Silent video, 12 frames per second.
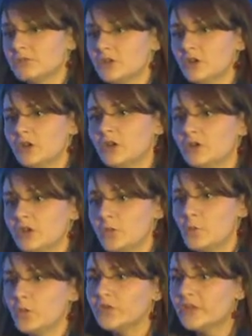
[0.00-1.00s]
You know, you
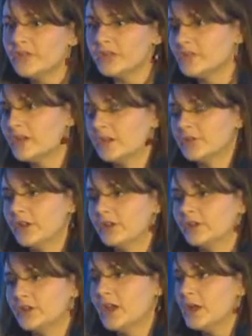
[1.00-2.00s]
don't want to see stuff
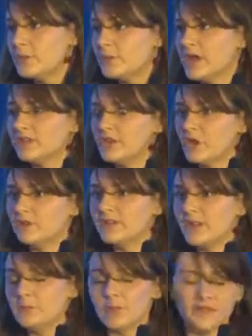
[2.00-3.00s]
that bears no
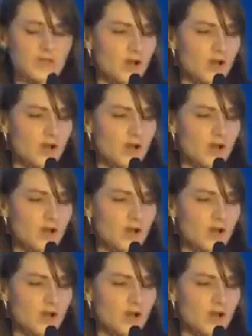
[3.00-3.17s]
resemblance.